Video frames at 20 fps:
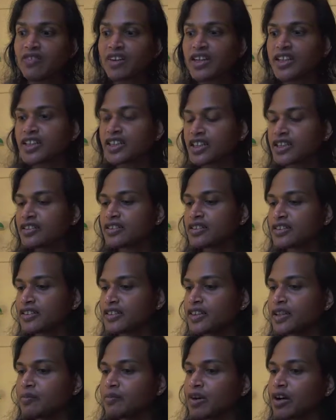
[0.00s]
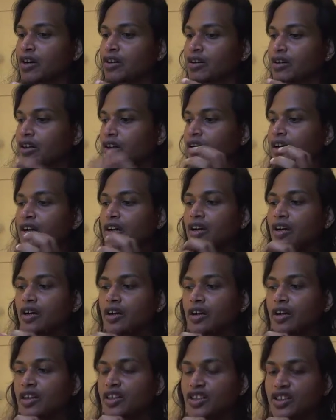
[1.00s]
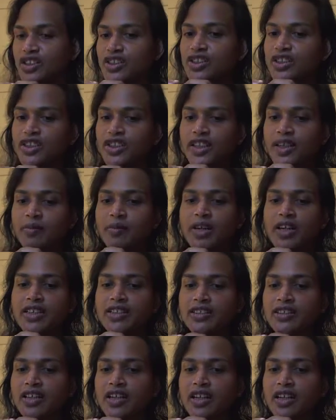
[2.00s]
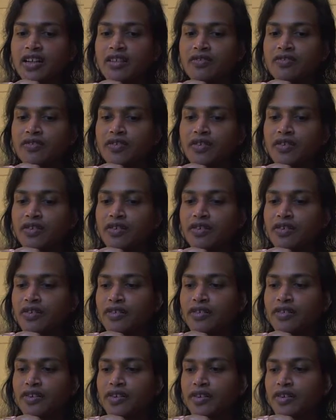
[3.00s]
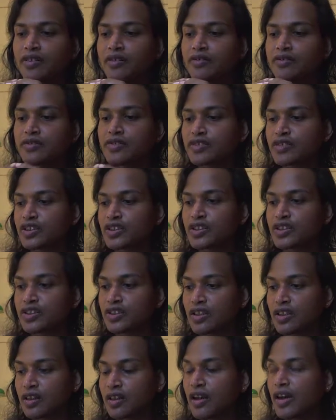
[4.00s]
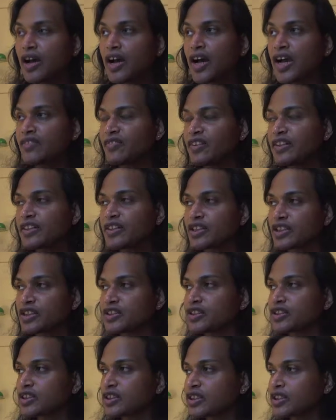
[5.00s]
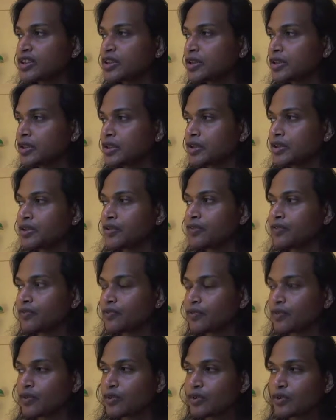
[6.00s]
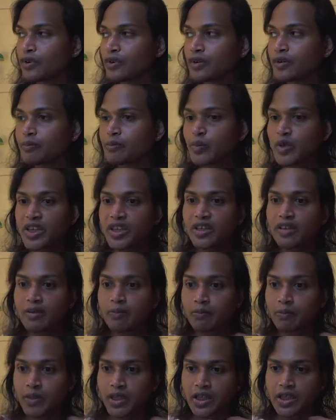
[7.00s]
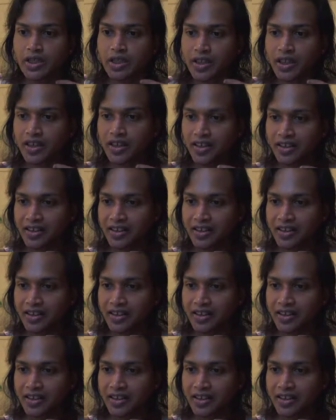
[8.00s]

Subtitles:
very guilty about asserting myself, or you know, it's just I feel guilty for being me.